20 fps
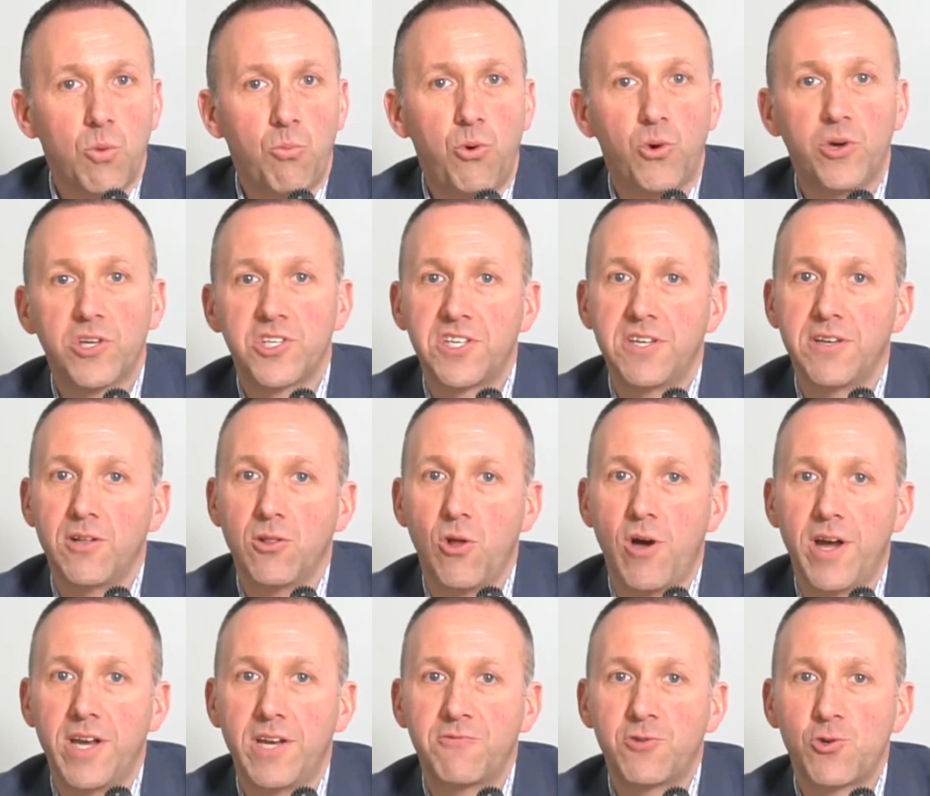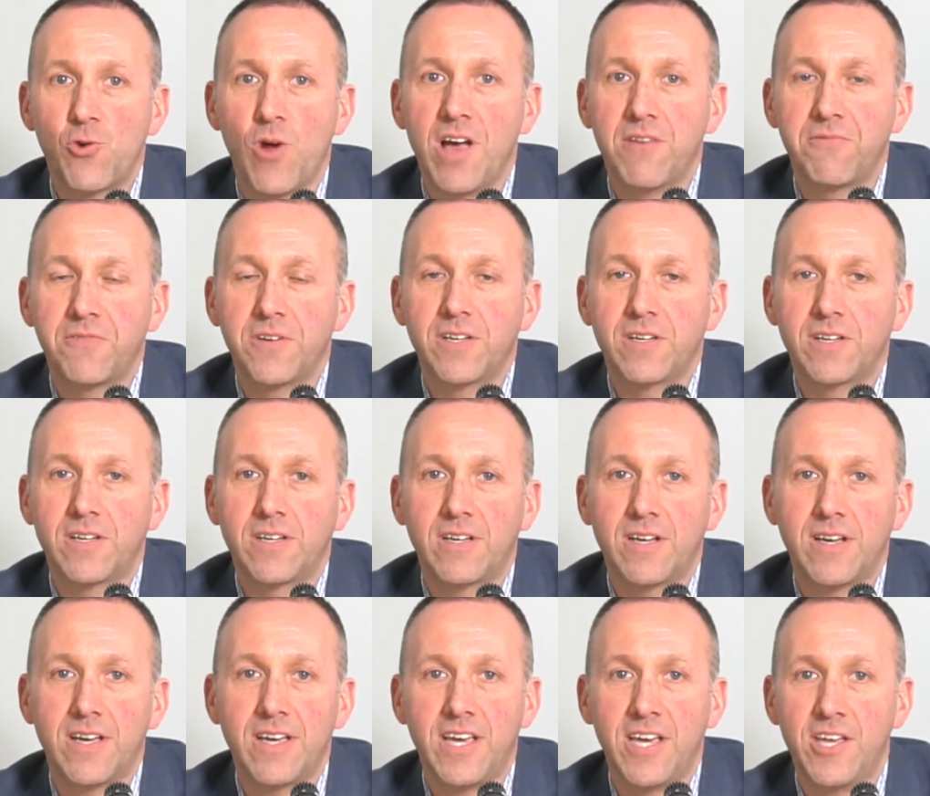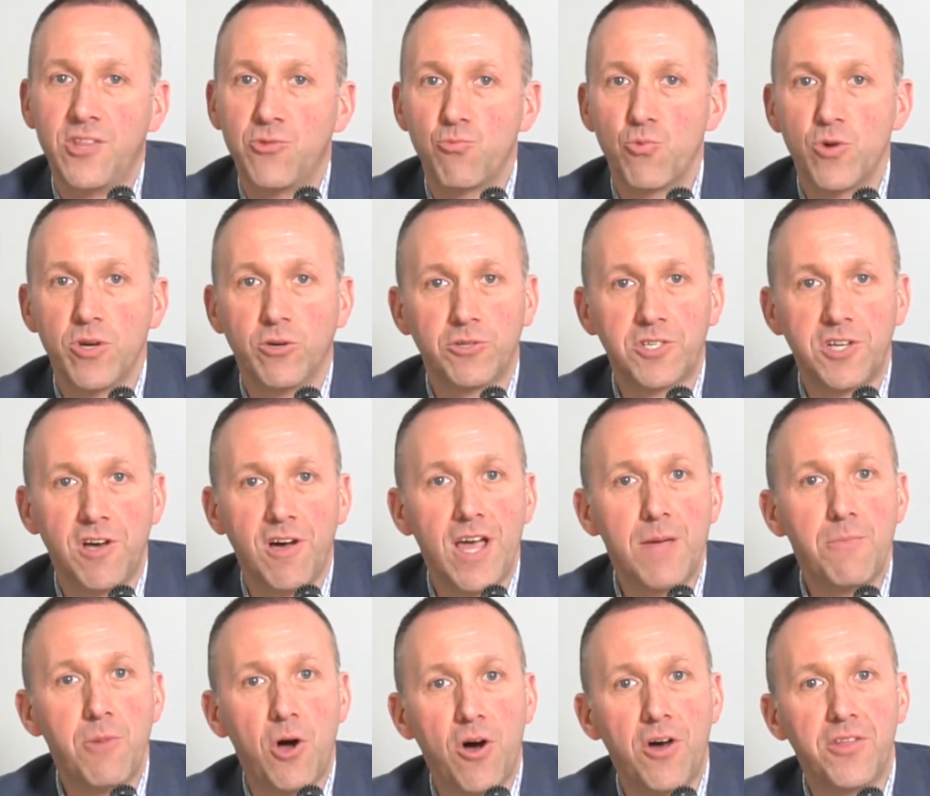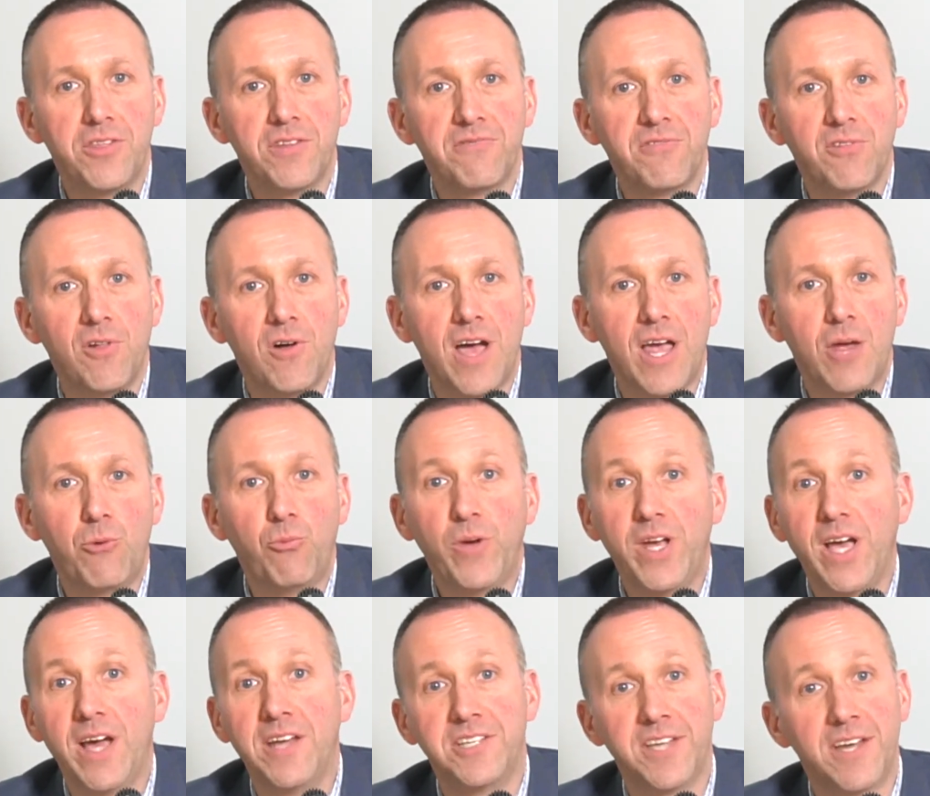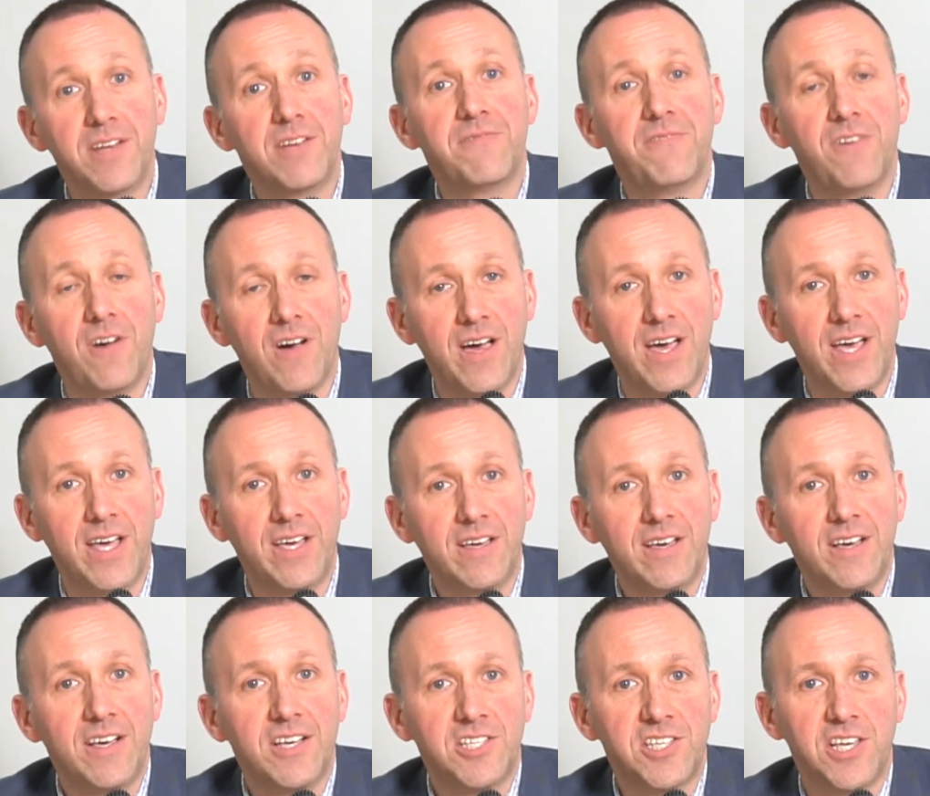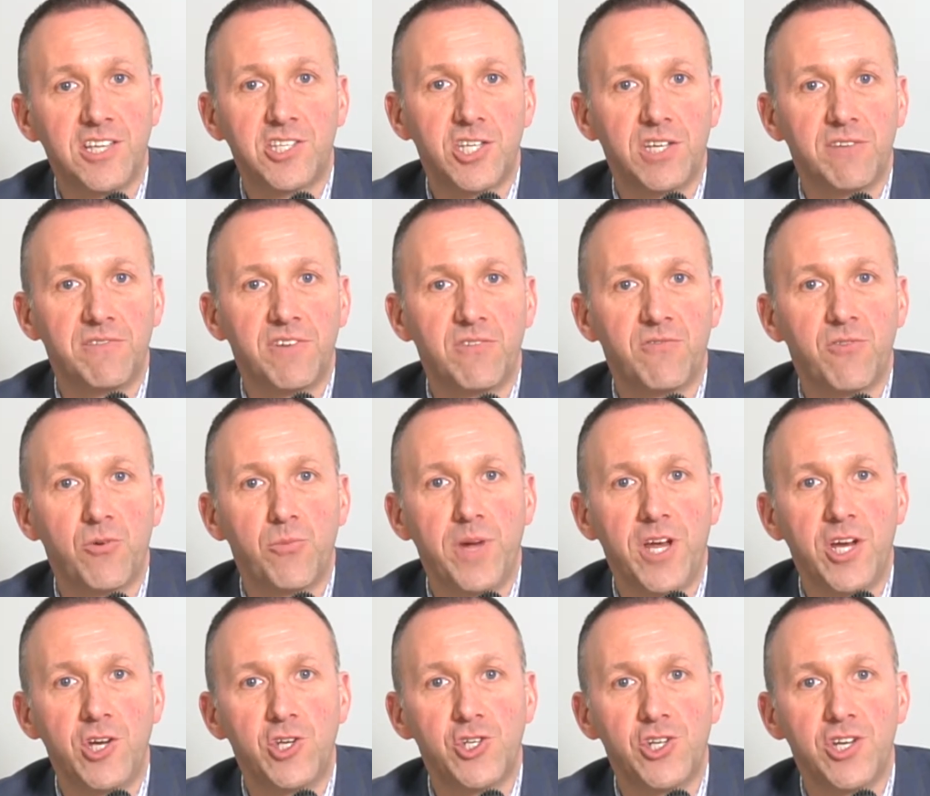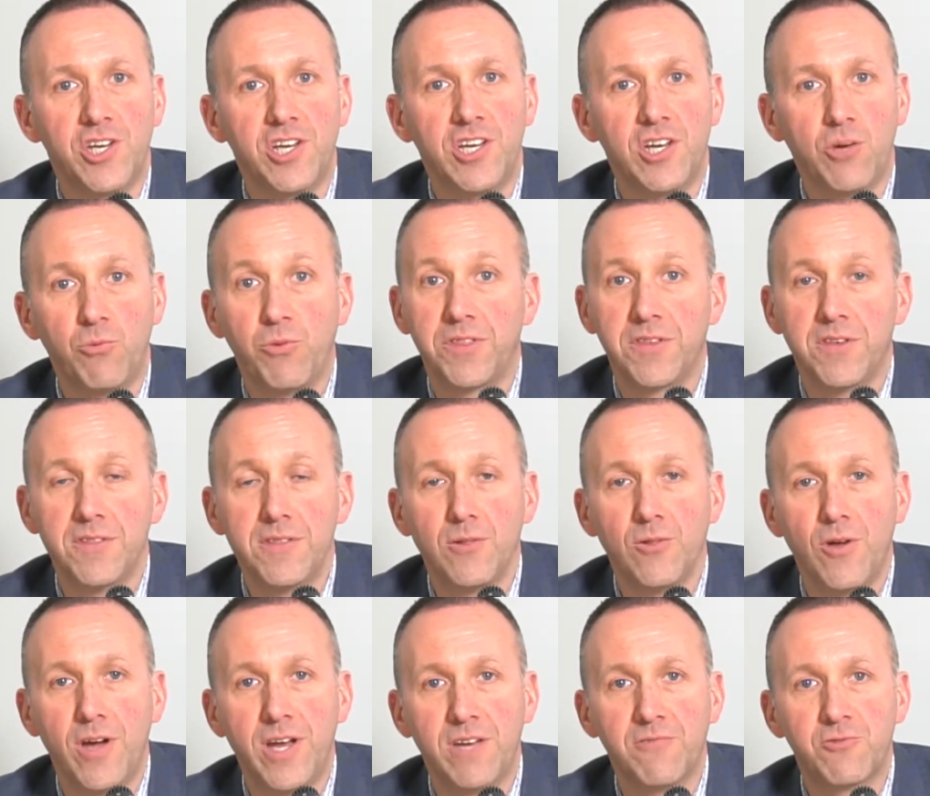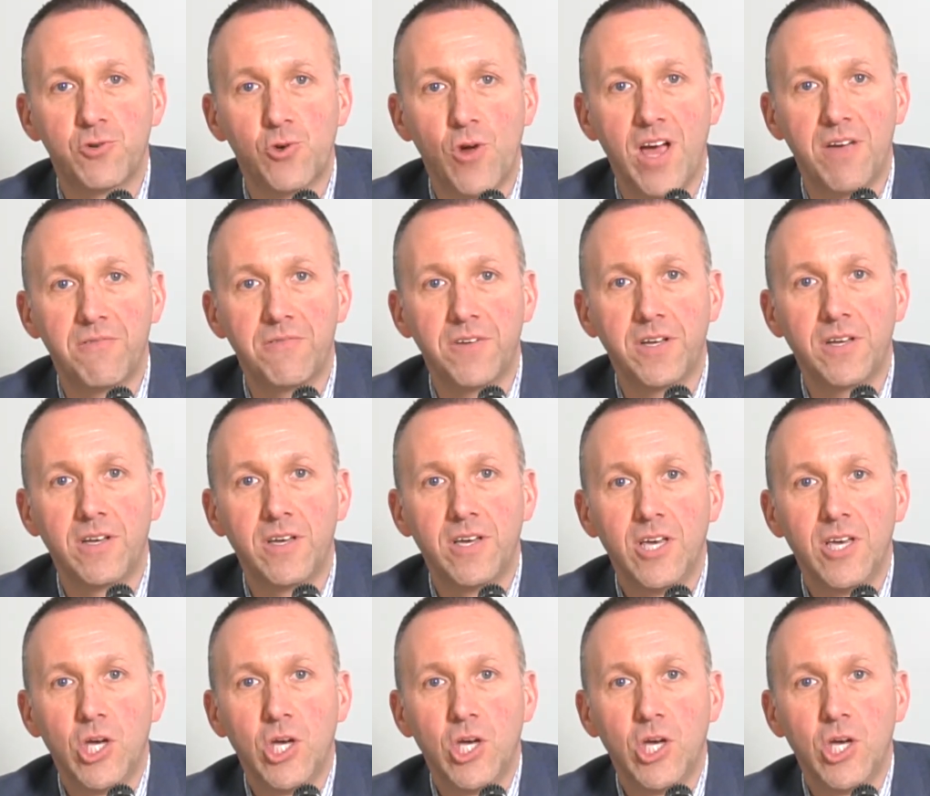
Put us in a line of traffic. In real time, on the fly, we identify sensitive information within the line of traffic.